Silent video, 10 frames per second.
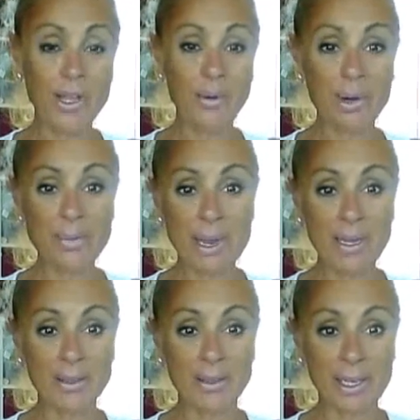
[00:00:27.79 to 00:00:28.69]
They want to
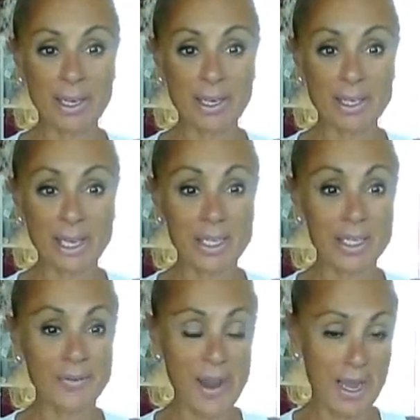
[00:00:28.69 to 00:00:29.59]
make it look like a
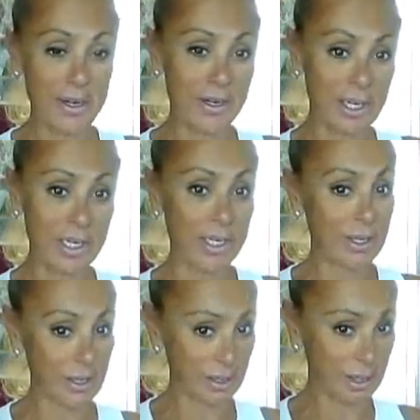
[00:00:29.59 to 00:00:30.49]
Sons of
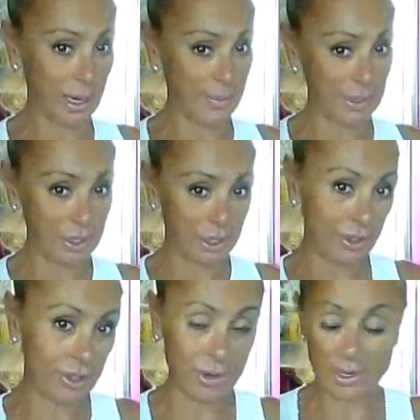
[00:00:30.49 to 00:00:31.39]
Anarchy type of
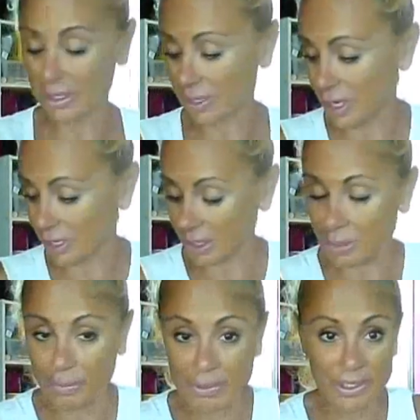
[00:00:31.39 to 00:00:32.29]
shirt, so I just cut it
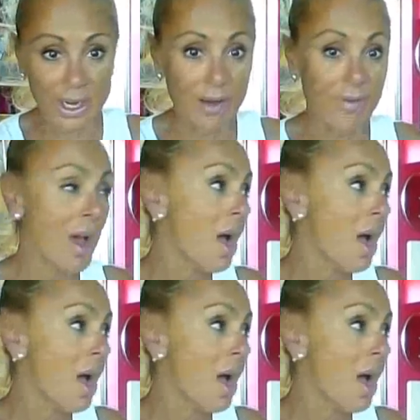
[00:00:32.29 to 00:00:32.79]
up and stuff.